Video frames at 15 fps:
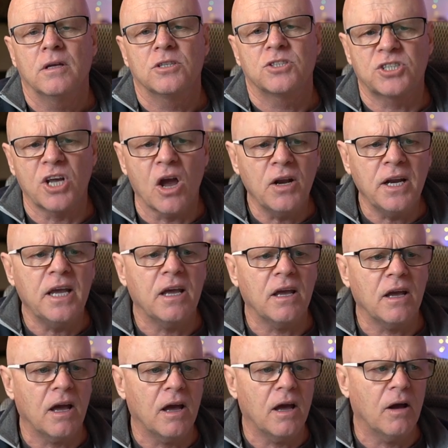
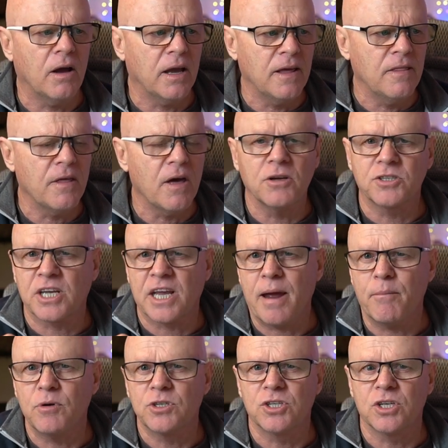Sony in those
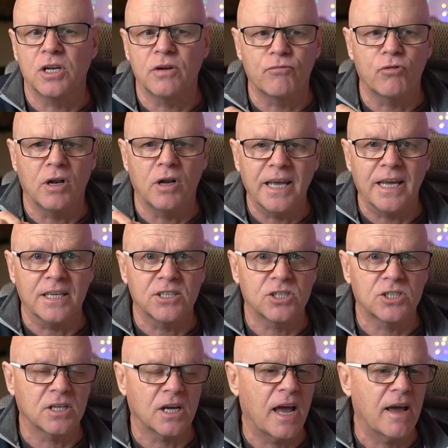cameras that have
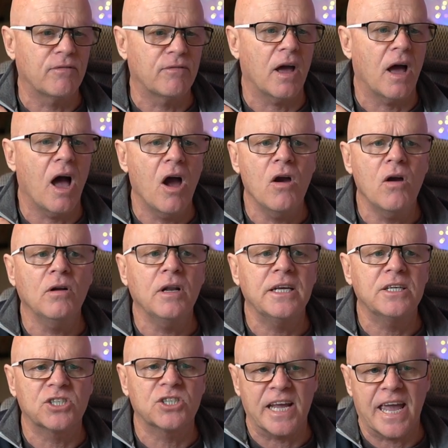released have
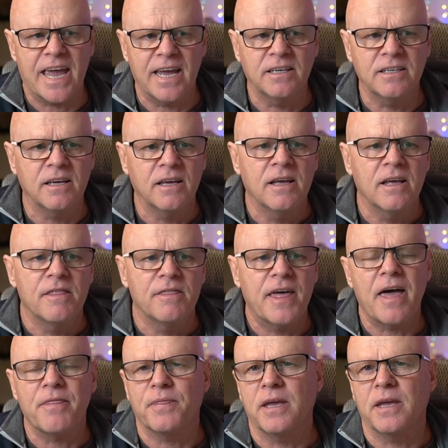only said
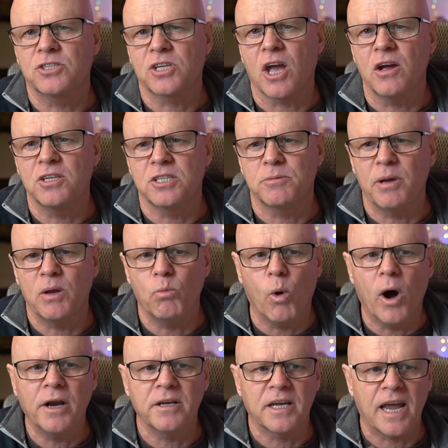that there's going to be
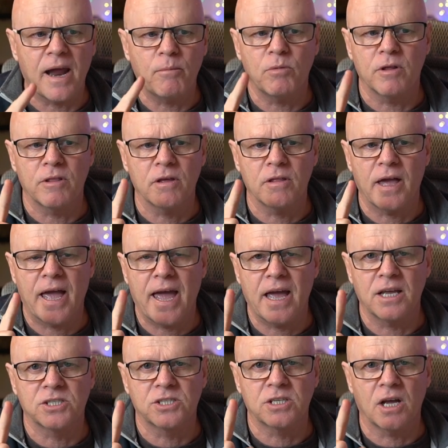one camera that
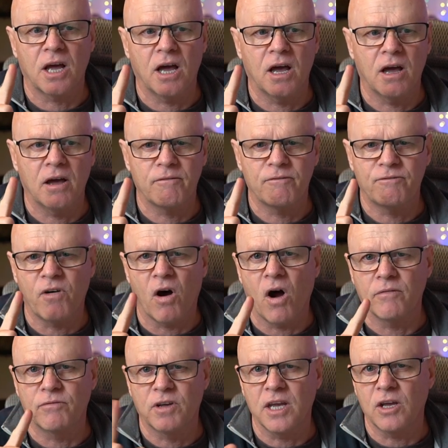has uh,
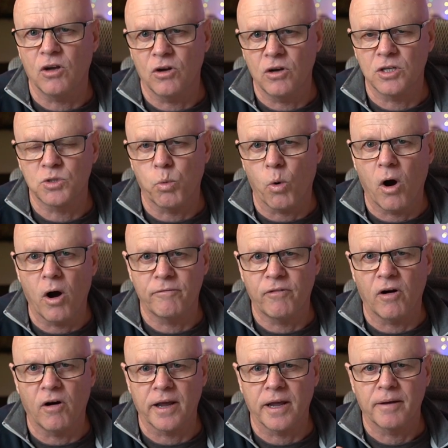5 gigahertz
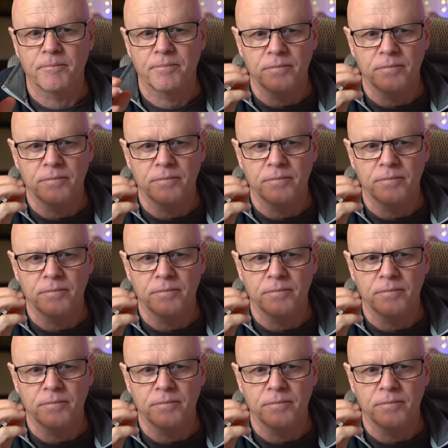Wi-Fi.